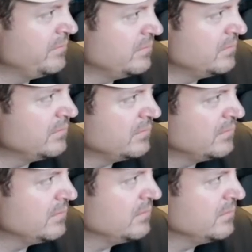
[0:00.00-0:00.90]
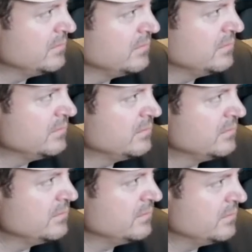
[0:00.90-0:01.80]

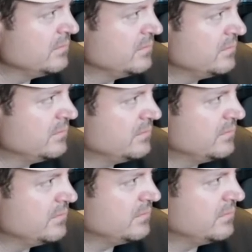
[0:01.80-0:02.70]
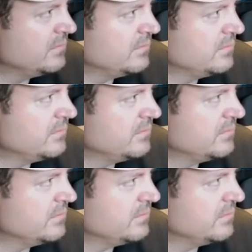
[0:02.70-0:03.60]

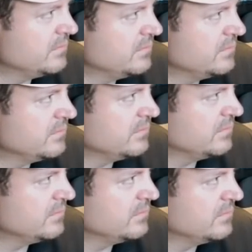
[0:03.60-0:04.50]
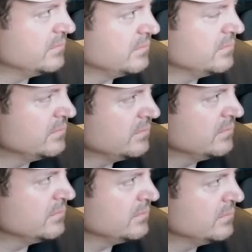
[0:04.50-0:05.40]

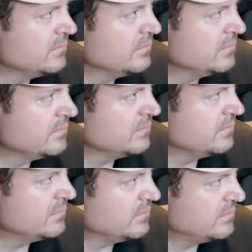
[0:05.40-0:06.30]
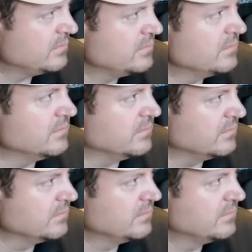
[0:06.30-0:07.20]

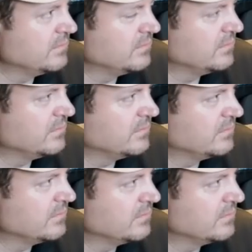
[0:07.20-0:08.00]
(silent)